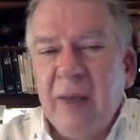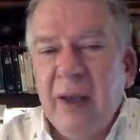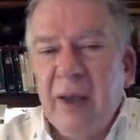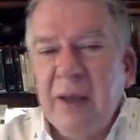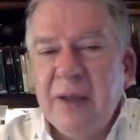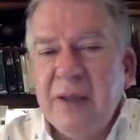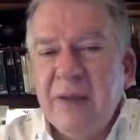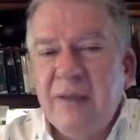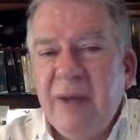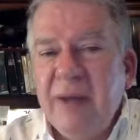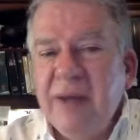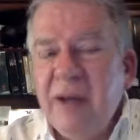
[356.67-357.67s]
it's
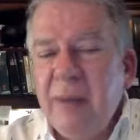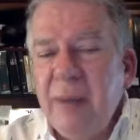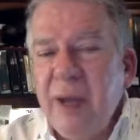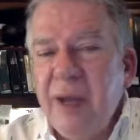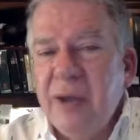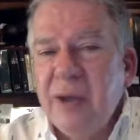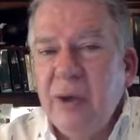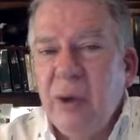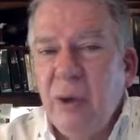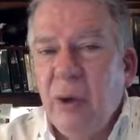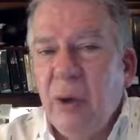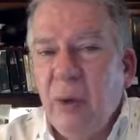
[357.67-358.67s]
fun to imagine
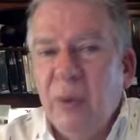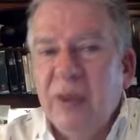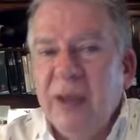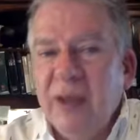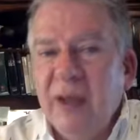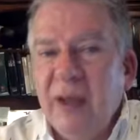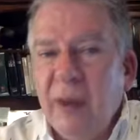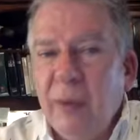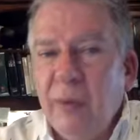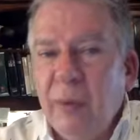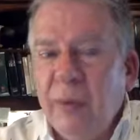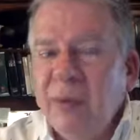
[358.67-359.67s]
who all was in that
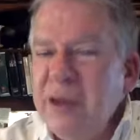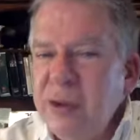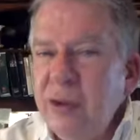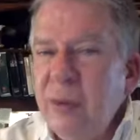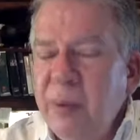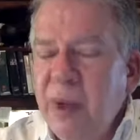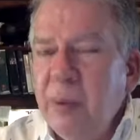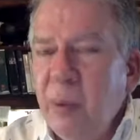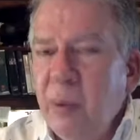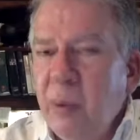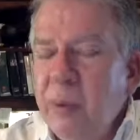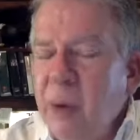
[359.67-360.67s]
group. These two
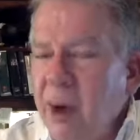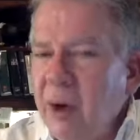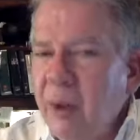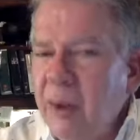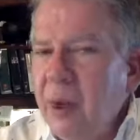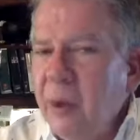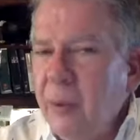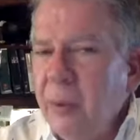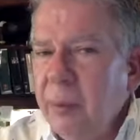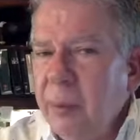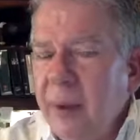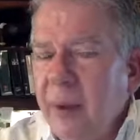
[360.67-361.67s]
people were part of that
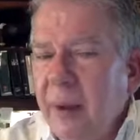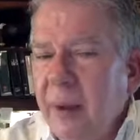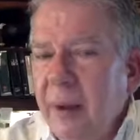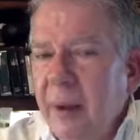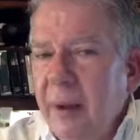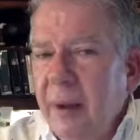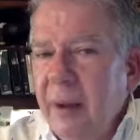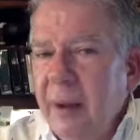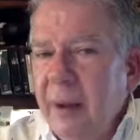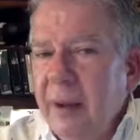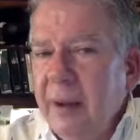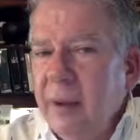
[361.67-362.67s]
group. Uh, they